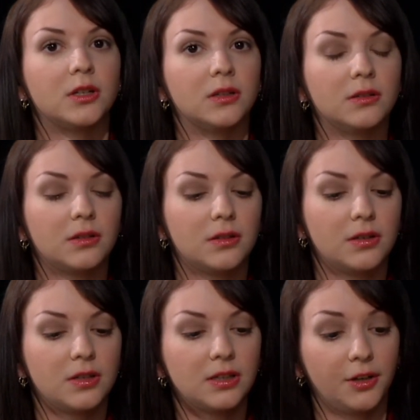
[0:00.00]
to
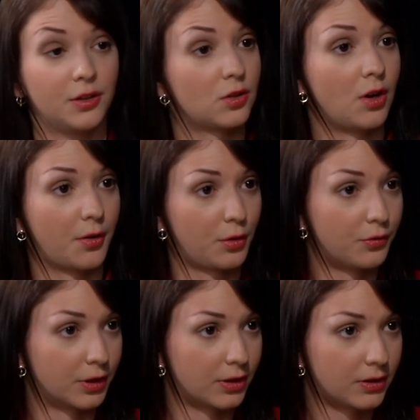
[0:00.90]
tell you it's not
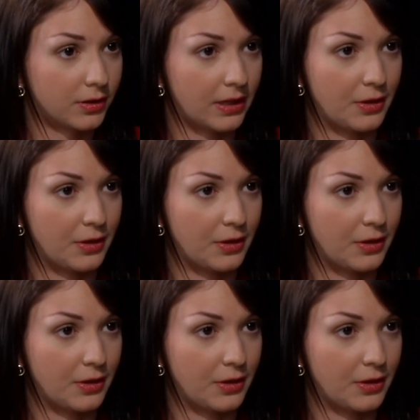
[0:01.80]
over,